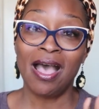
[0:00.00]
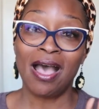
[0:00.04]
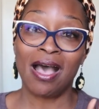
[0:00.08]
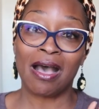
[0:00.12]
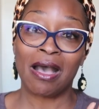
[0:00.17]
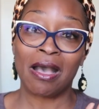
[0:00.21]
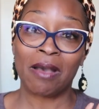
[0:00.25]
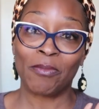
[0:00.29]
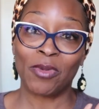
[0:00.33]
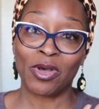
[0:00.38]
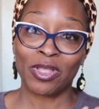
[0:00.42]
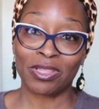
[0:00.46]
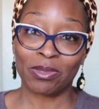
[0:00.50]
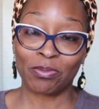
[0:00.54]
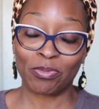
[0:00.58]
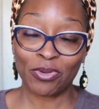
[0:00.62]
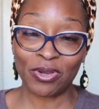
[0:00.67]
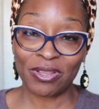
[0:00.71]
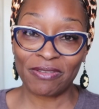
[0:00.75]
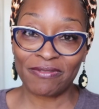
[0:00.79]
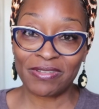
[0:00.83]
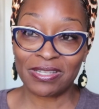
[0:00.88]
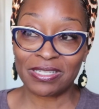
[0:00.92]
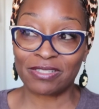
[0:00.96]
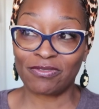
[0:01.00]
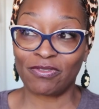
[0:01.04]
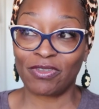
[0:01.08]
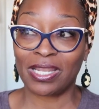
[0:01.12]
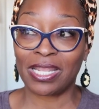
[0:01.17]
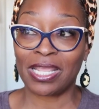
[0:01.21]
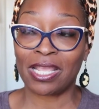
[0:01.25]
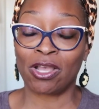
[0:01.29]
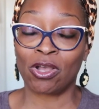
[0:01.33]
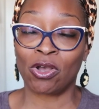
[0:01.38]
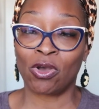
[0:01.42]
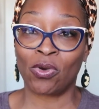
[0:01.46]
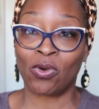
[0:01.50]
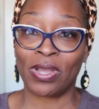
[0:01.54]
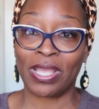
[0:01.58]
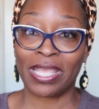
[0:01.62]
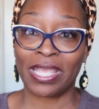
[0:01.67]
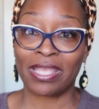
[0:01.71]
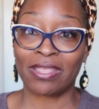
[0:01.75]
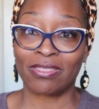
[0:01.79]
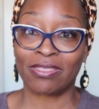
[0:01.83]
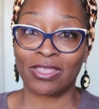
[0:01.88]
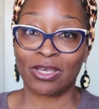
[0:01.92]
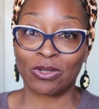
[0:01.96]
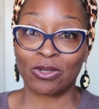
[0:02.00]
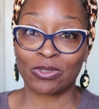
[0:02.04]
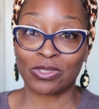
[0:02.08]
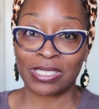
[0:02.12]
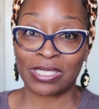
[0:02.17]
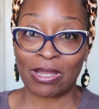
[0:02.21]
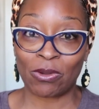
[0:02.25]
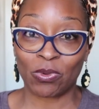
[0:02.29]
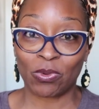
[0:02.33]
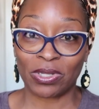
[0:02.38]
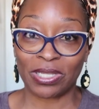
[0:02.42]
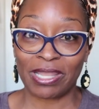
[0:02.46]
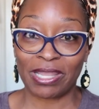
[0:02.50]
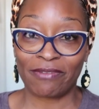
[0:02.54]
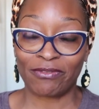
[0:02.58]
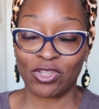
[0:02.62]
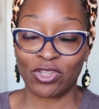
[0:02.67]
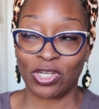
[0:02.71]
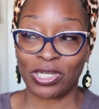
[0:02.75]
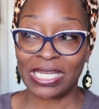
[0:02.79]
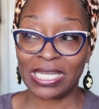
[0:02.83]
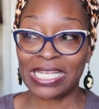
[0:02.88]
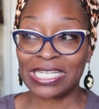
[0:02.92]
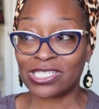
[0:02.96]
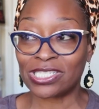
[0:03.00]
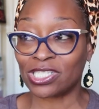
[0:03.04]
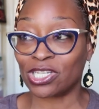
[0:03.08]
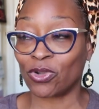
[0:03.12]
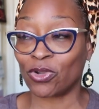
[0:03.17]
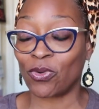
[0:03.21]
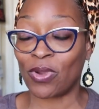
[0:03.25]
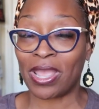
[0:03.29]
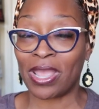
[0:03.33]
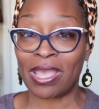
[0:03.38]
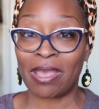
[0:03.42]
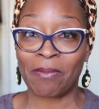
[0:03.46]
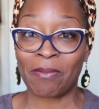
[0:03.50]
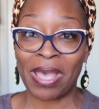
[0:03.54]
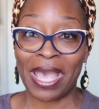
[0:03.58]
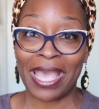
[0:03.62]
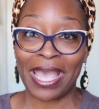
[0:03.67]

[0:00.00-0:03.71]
on the previous video and those that were left on Instagram.